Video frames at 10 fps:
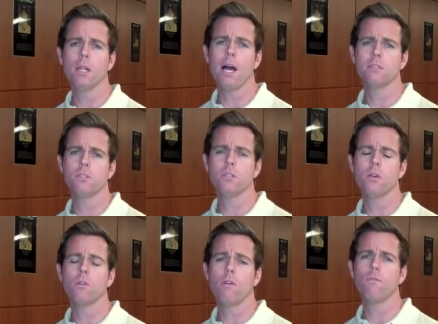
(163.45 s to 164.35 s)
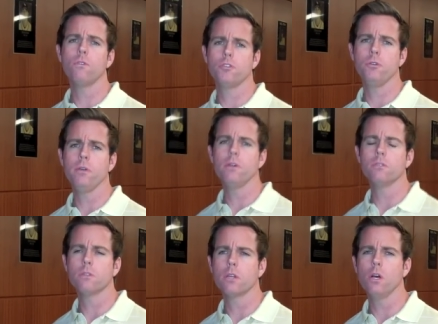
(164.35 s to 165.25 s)
classes here in our first 2
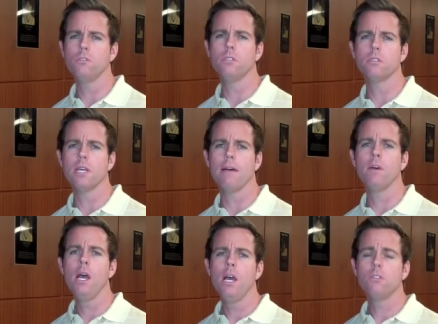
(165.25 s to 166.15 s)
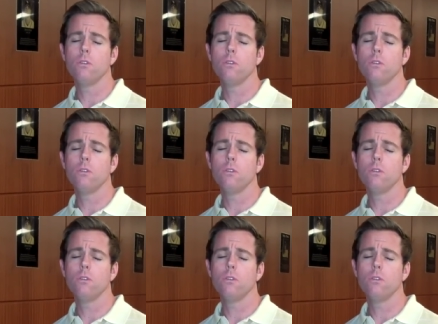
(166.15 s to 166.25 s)
years as a coaching staff,